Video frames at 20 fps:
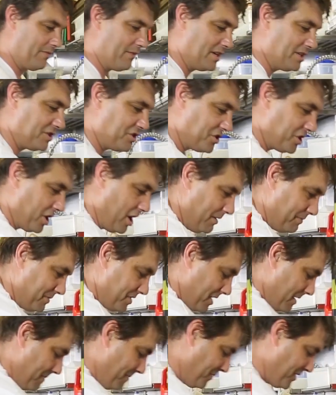fresh chopped,
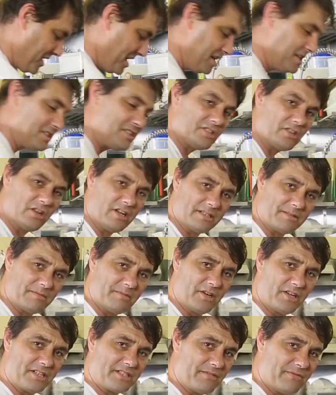slice them
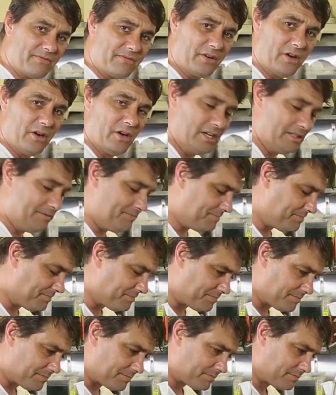nice and fine,
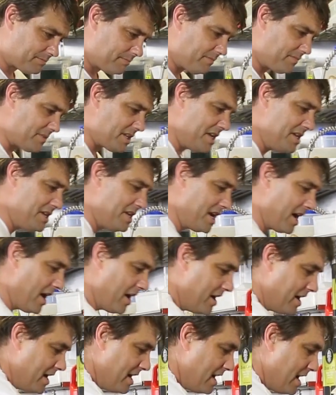and you
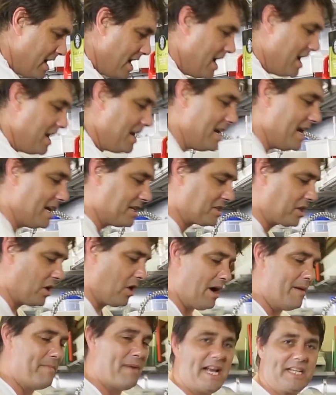go. Now
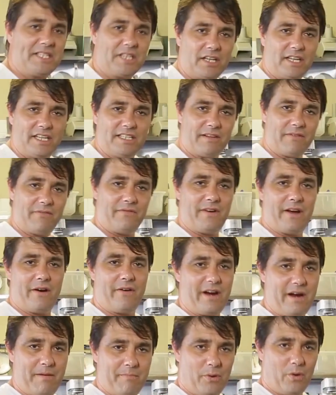Thai basil is a
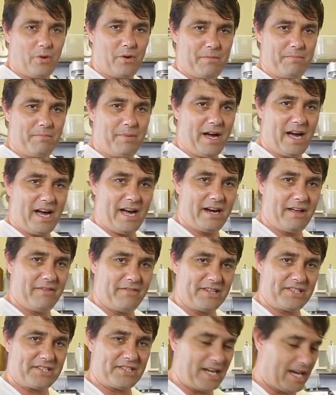very important part of
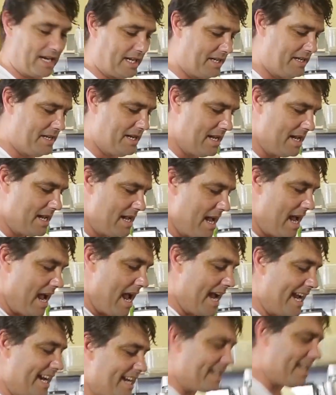this salad.
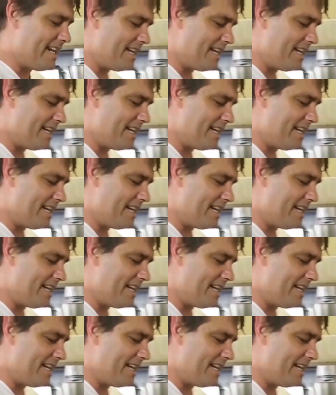It